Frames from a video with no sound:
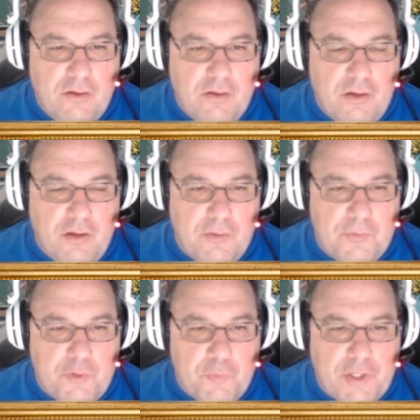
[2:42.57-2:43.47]

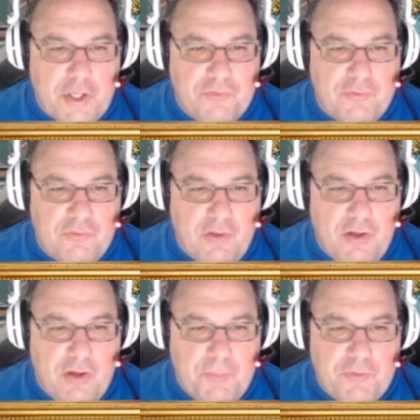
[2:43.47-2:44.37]
And then we got
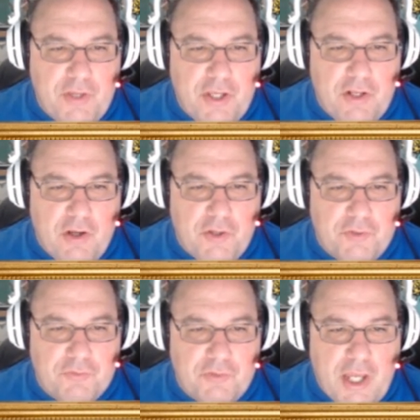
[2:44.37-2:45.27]
up to date
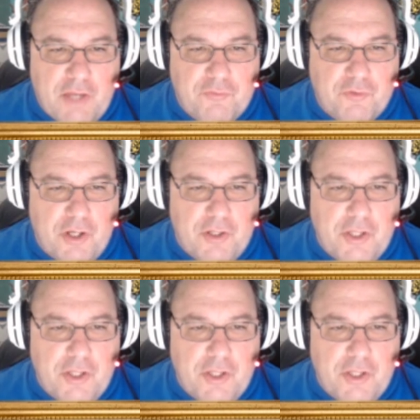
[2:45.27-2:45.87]
on ad fraud.